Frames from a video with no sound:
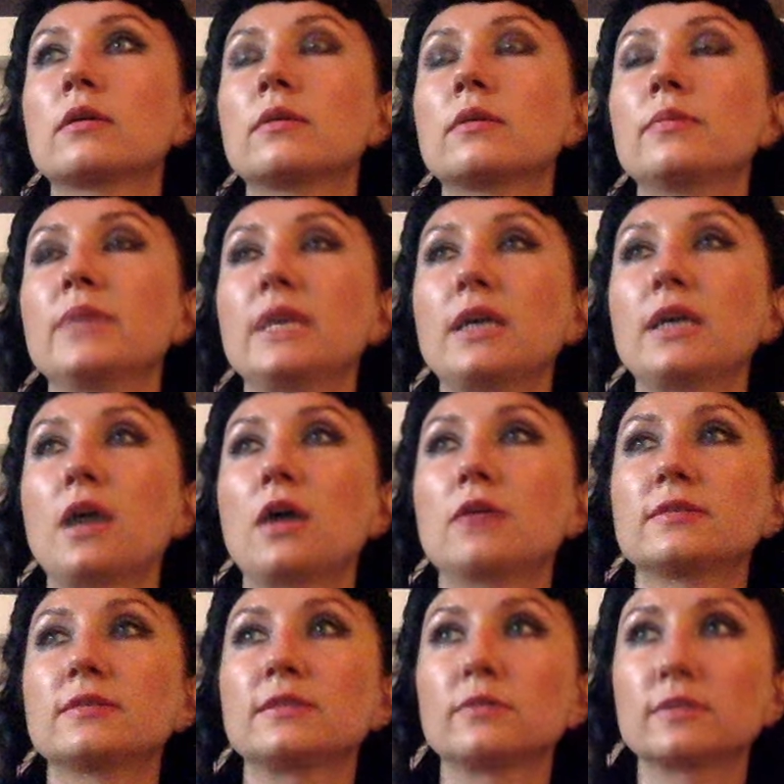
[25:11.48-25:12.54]

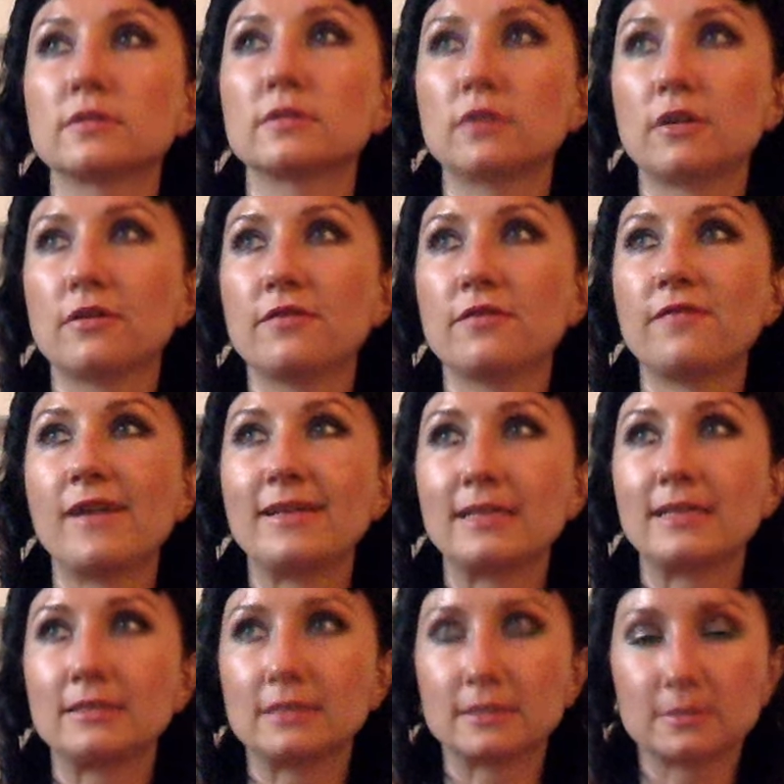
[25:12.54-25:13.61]
because there is a lot of
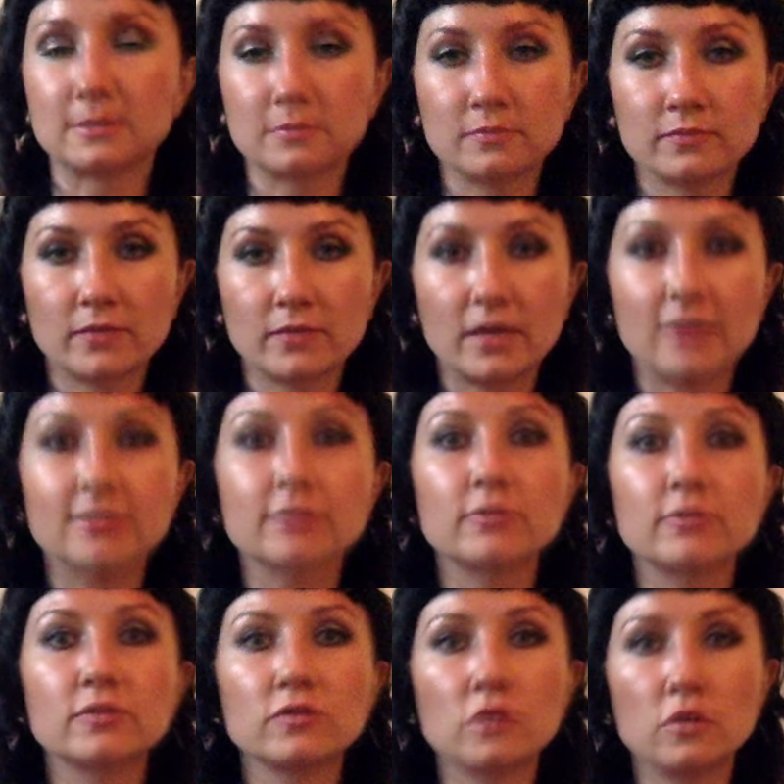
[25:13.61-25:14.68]
fanatism as a
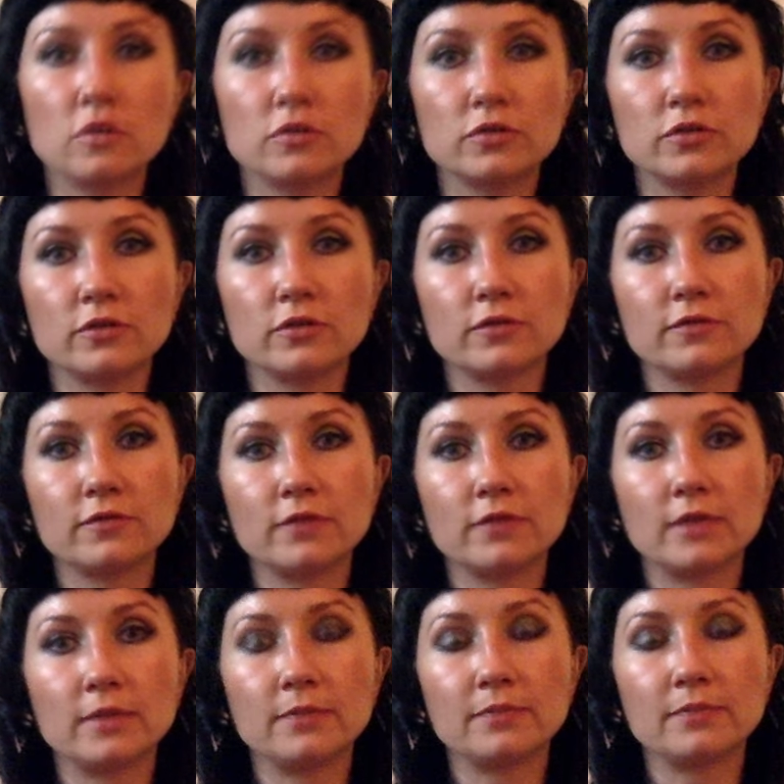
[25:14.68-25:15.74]
result of
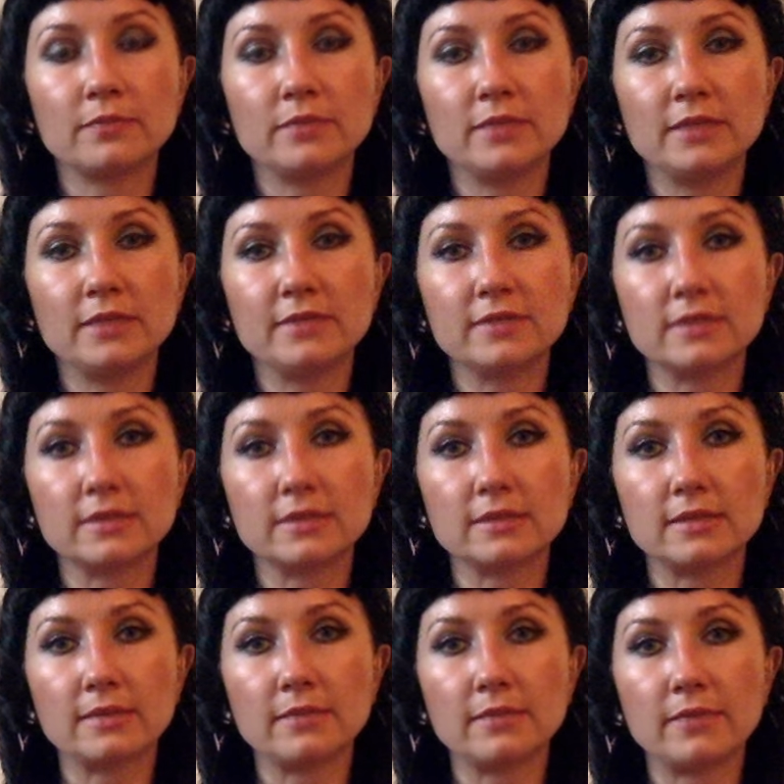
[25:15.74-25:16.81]
um, belief
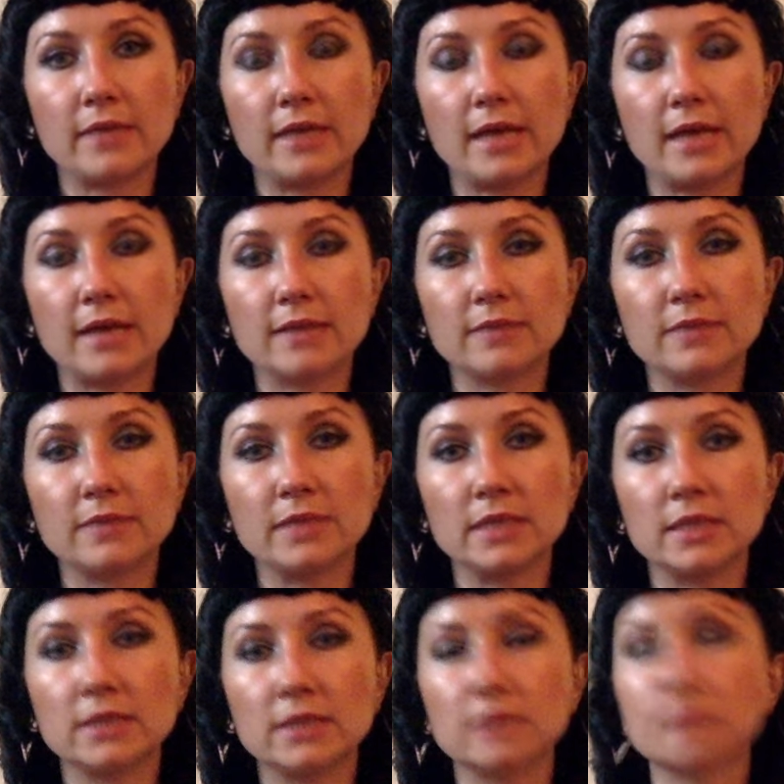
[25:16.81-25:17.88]
system that has
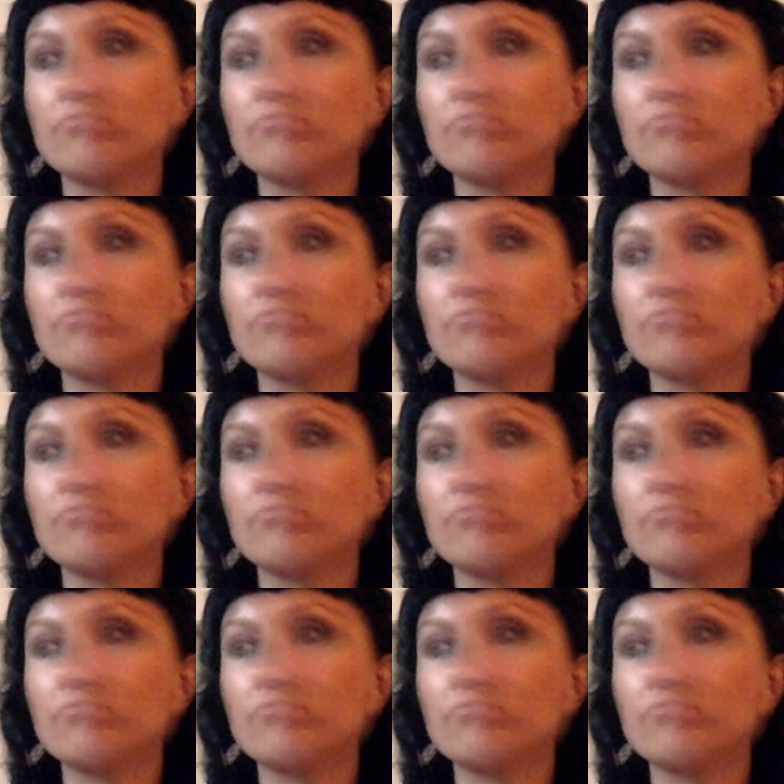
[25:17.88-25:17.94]
been